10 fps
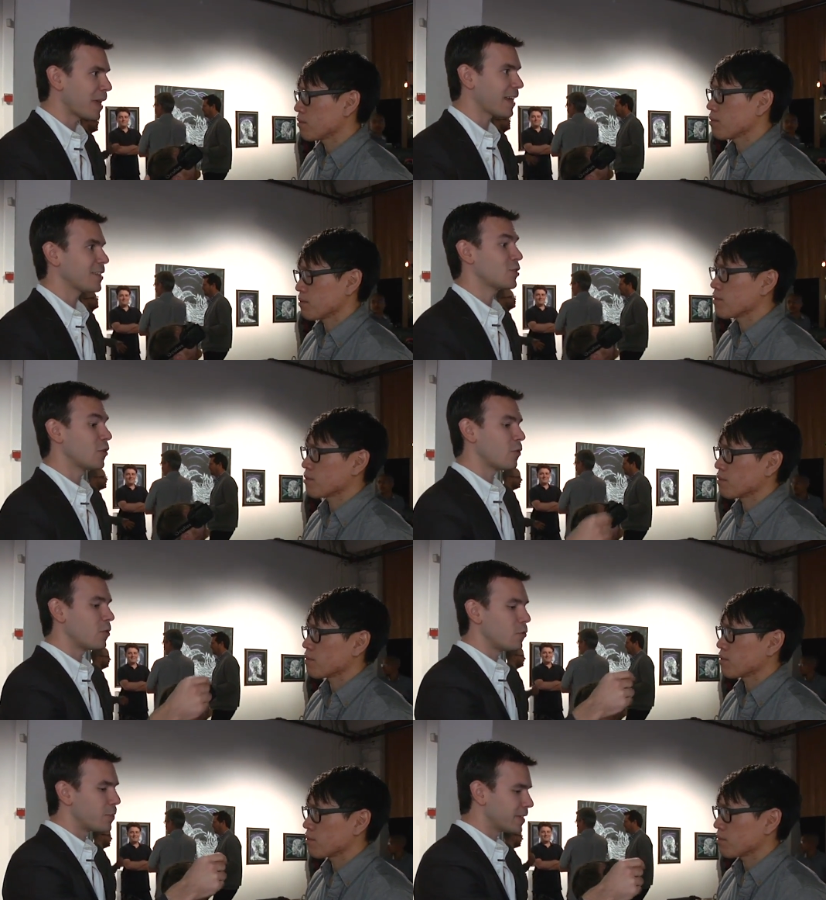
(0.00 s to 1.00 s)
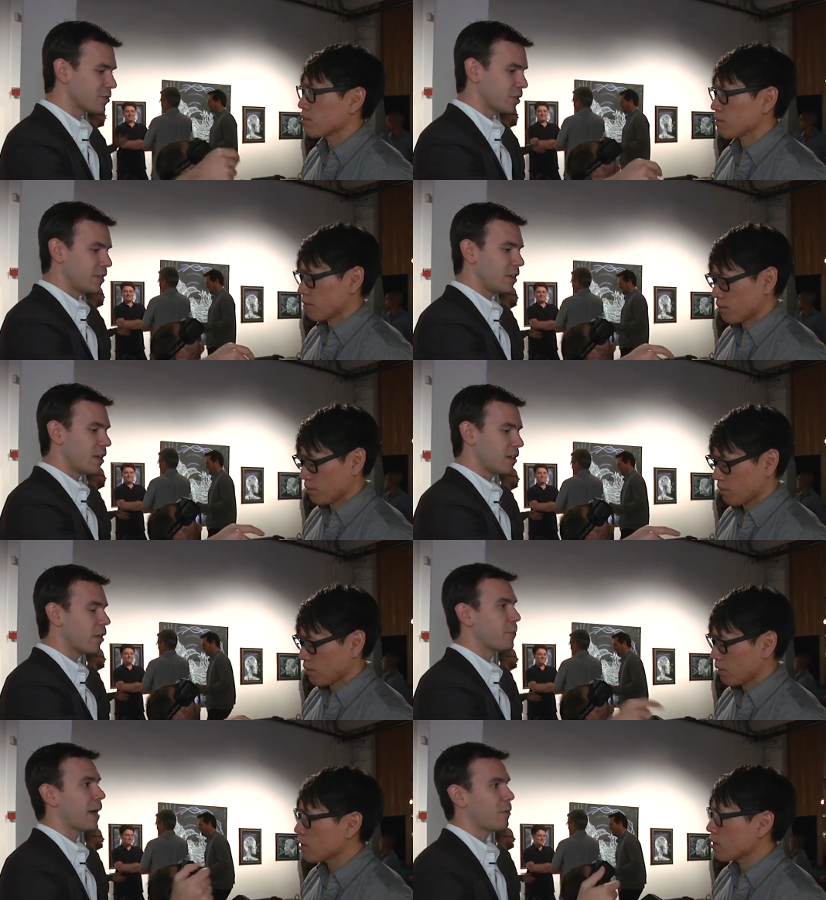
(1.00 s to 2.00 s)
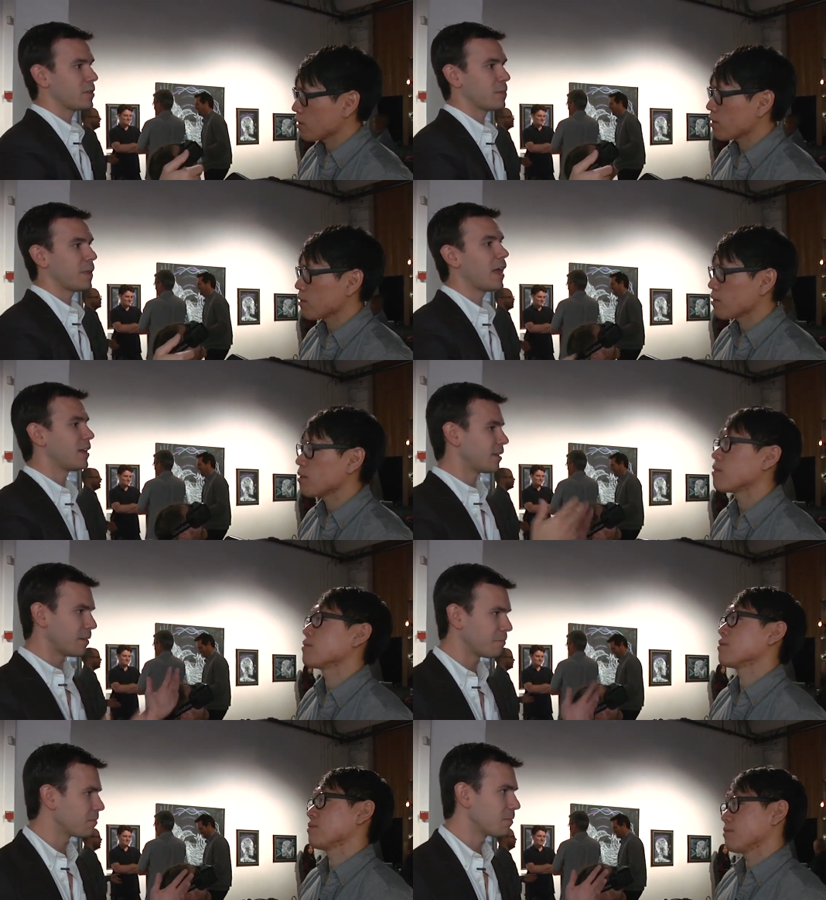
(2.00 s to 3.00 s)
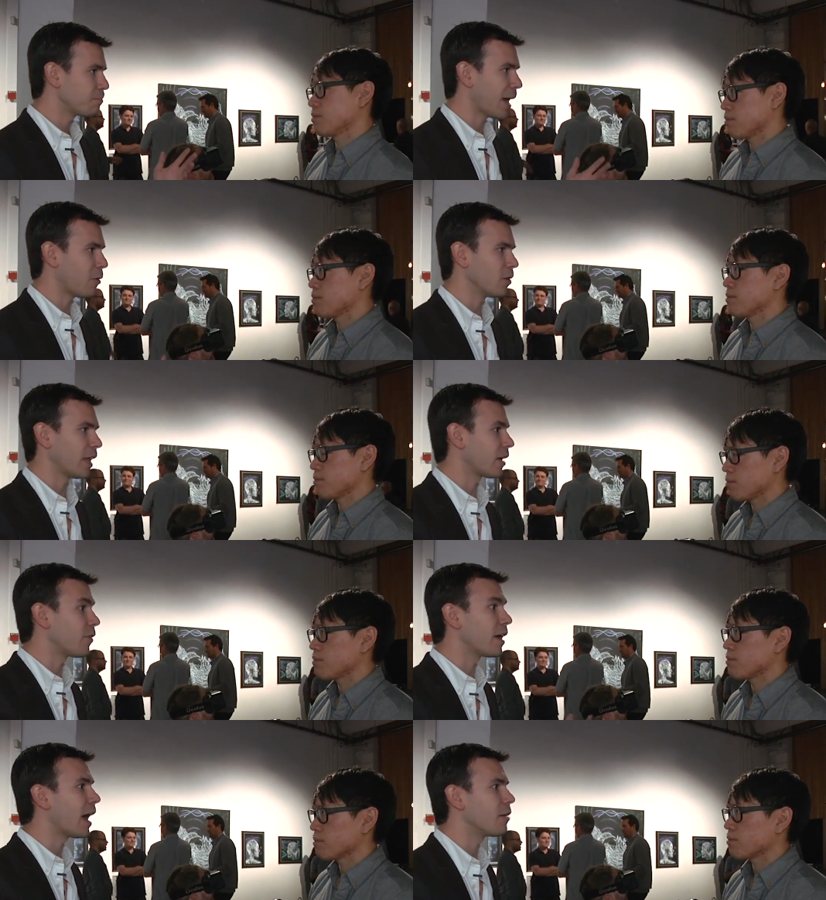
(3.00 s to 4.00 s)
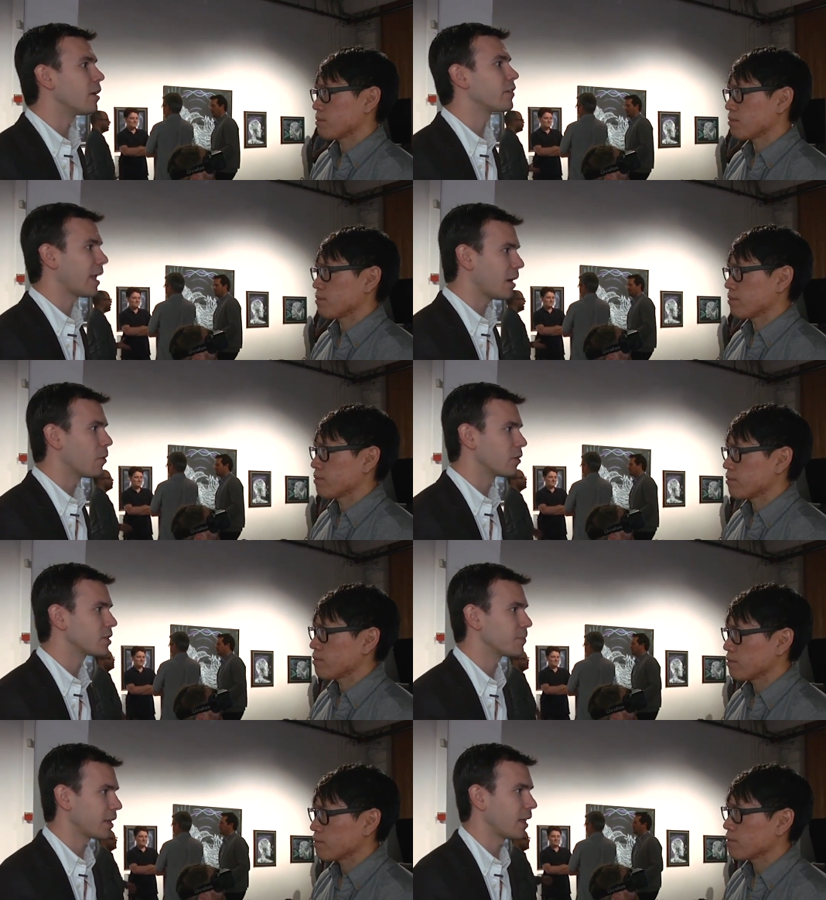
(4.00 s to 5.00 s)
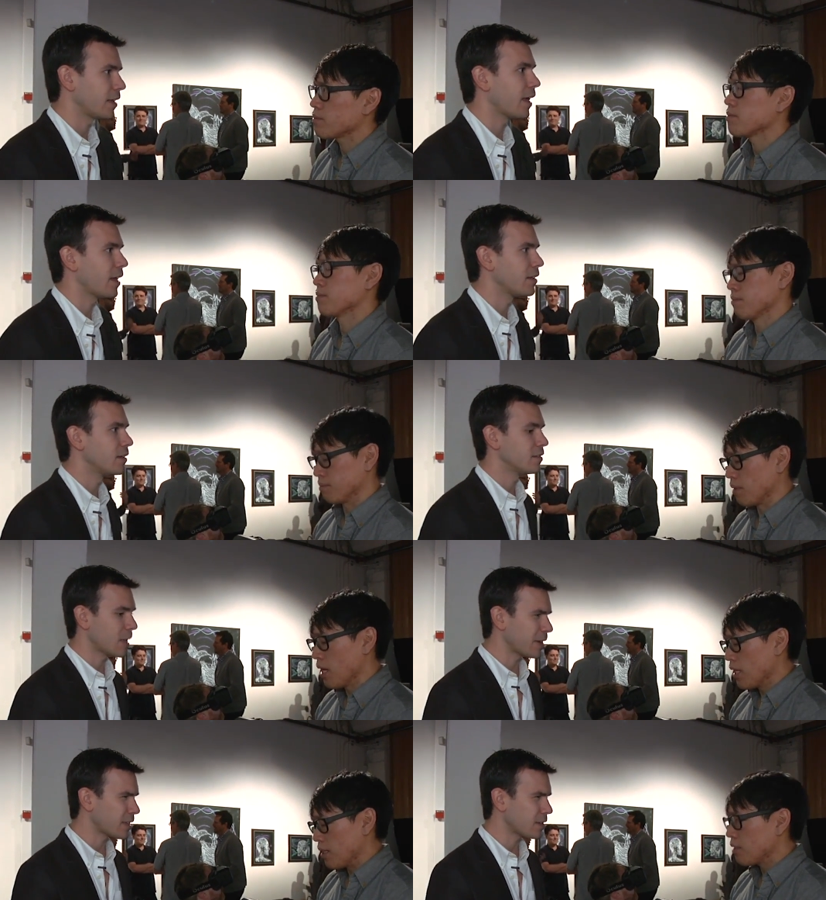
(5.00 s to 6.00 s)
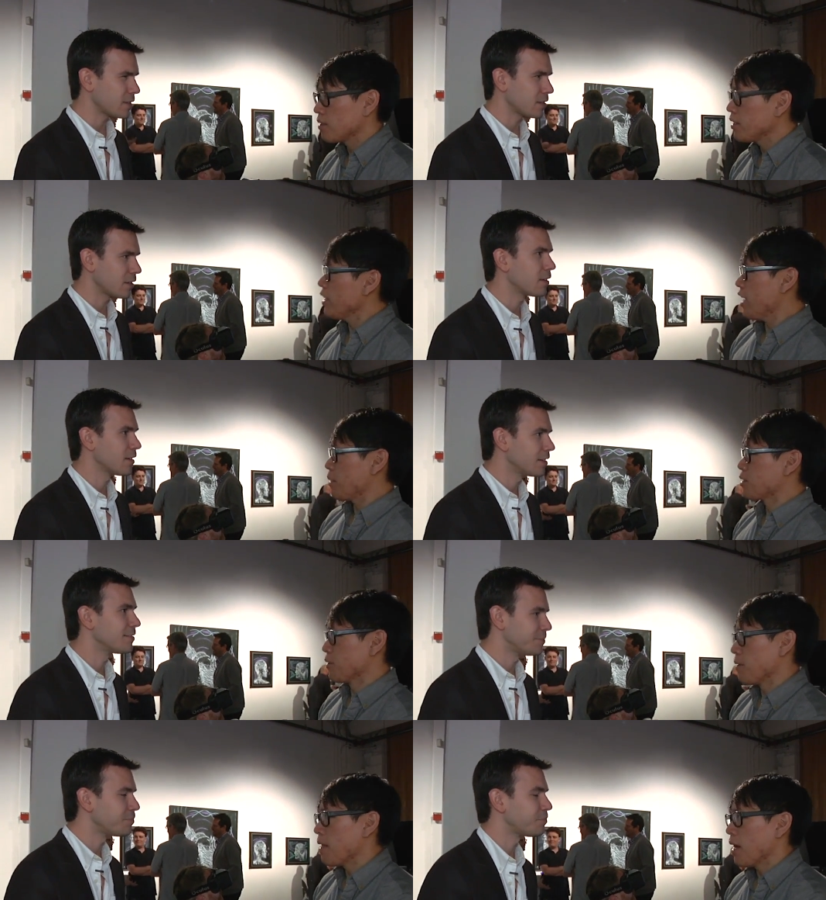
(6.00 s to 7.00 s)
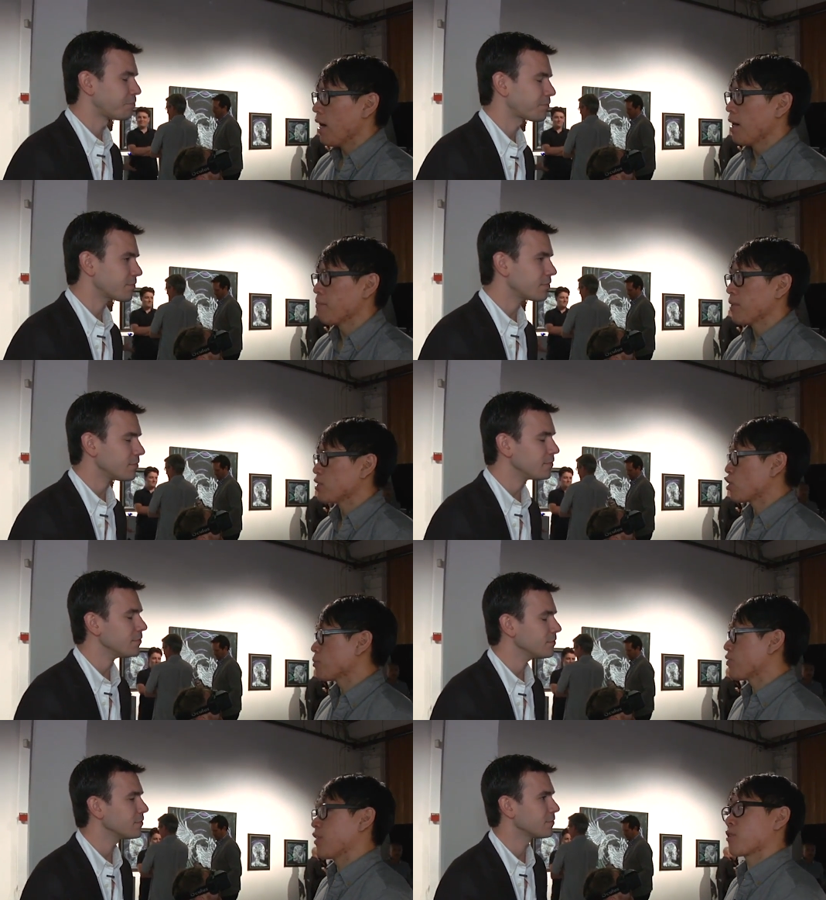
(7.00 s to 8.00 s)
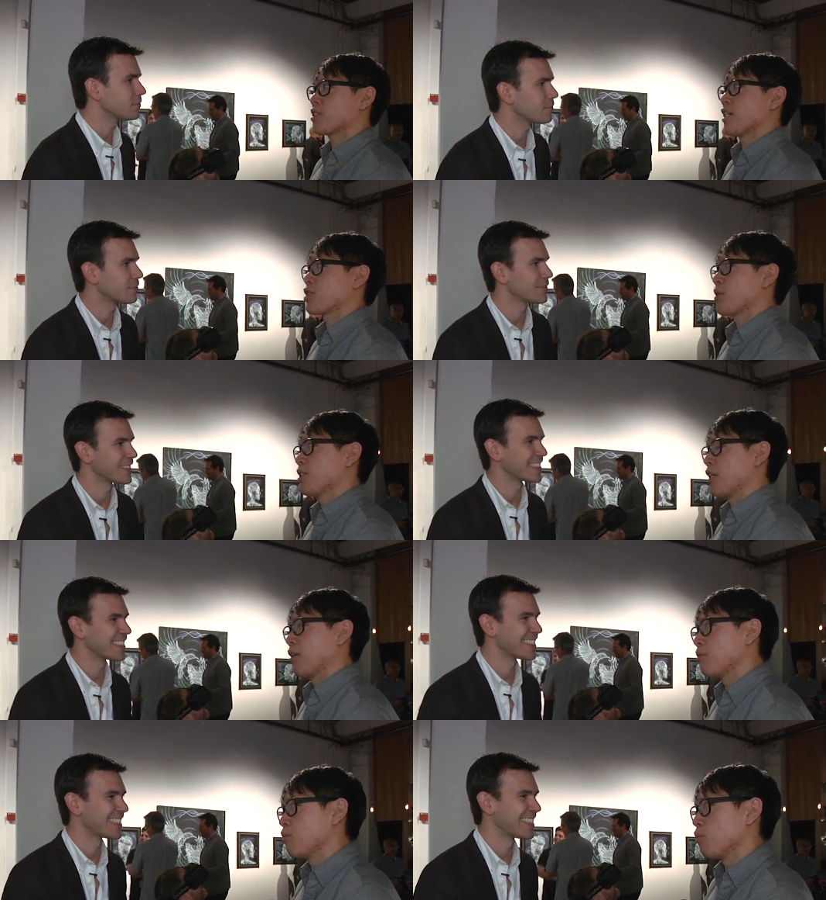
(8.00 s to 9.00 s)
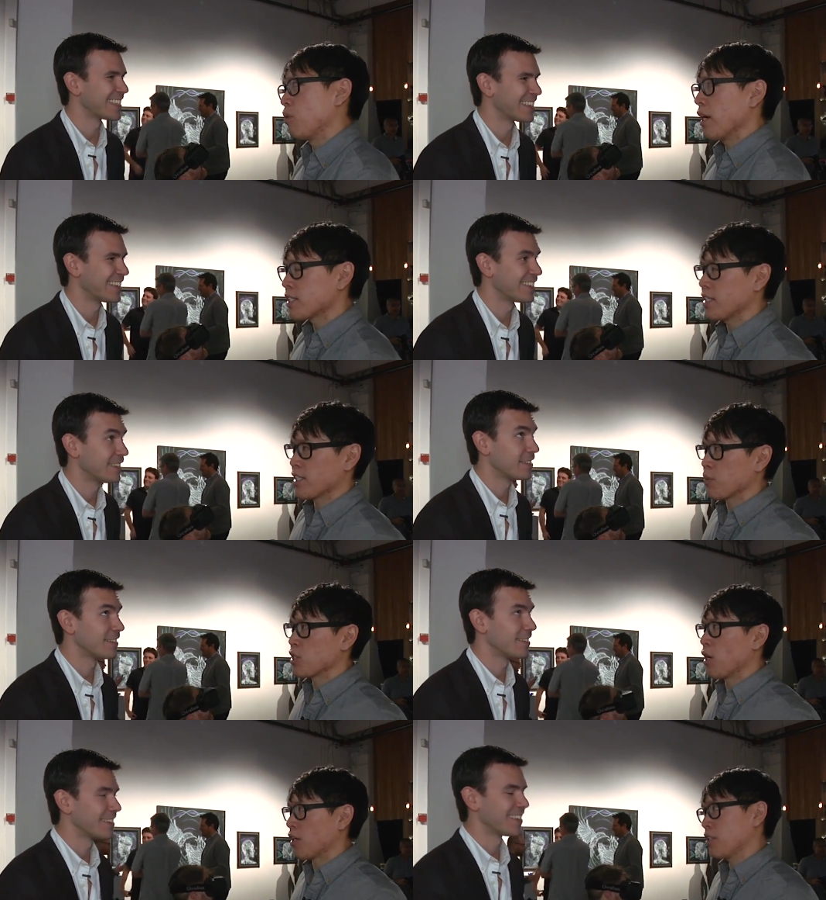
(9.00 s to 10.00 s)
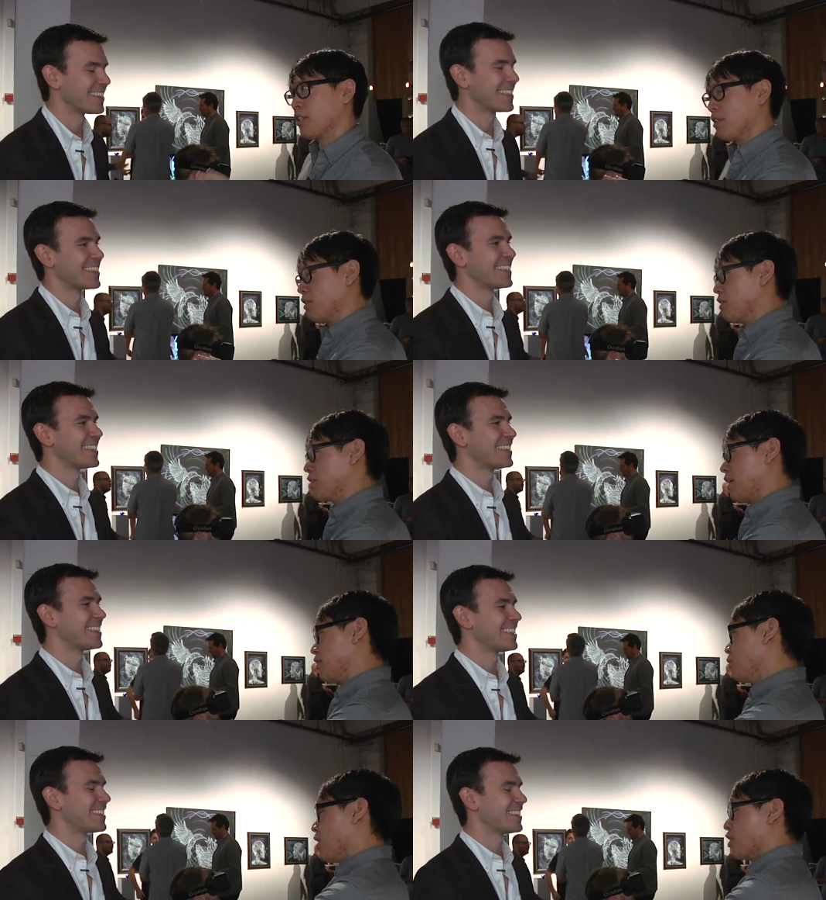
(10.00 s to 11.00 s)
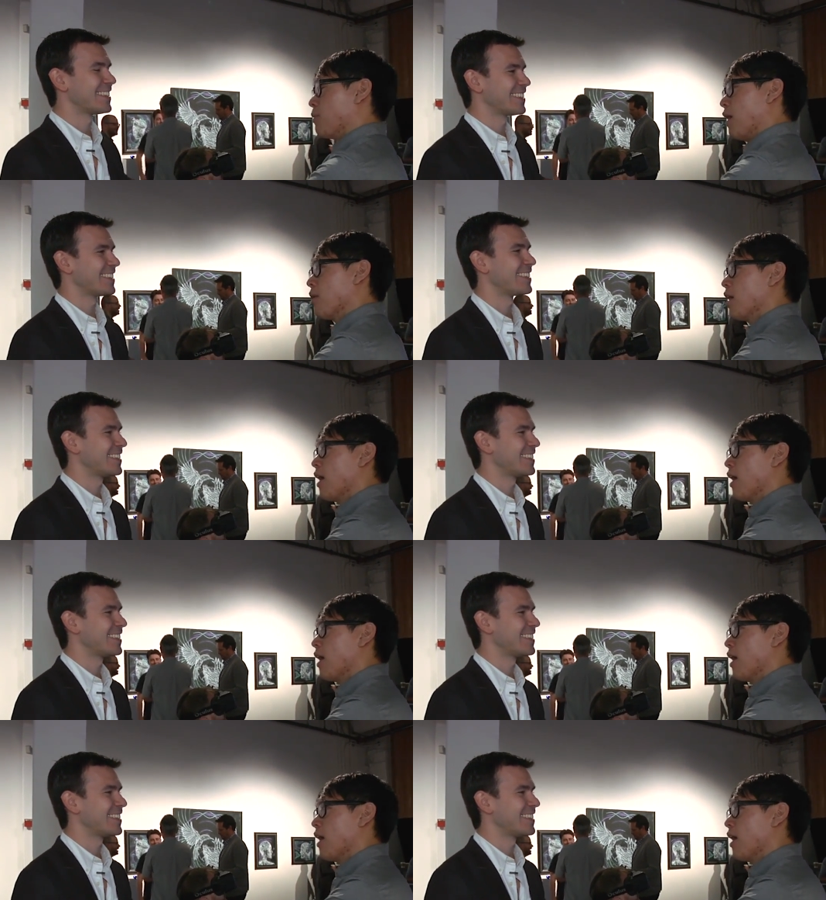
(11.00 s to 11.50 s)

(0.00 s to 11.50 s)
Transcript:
Speaker 1: spec. So you potentially need another power supply to power like a very high res camera or something like that. Mm. Does that
Speaker 2: make sense? Yeah, absolutely. Um, in terms of other accessories now, at CES we talked uh, we talked about,